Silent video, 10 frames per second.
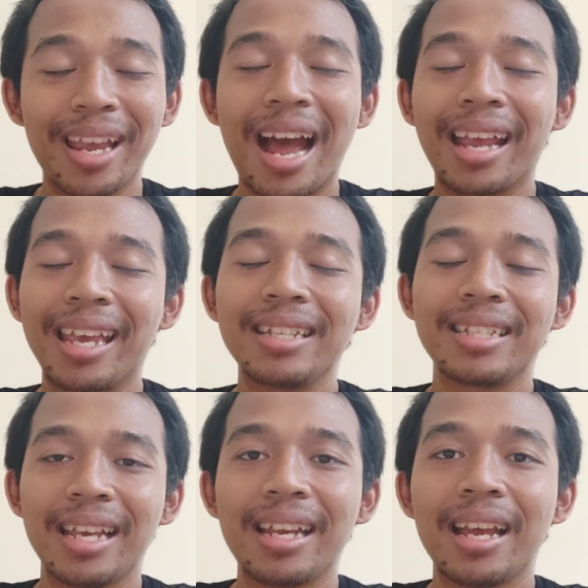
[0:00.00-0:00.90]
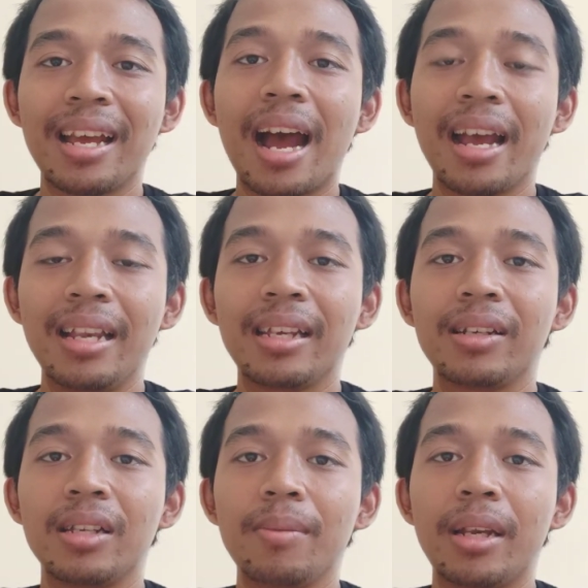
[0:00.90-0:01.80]
I can say that highly
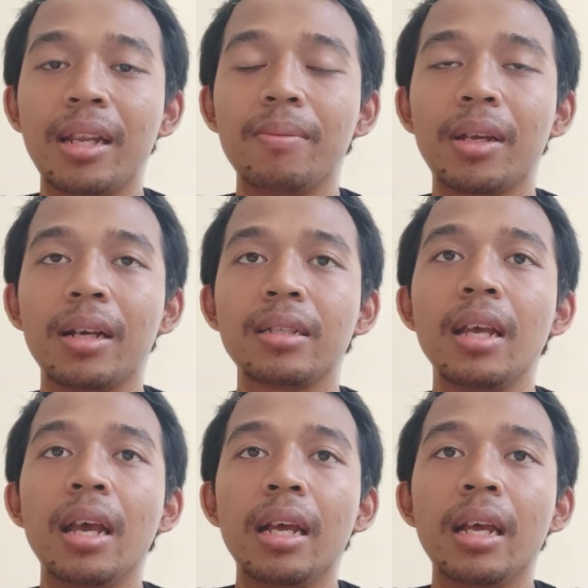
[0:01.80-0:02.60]
contaminated because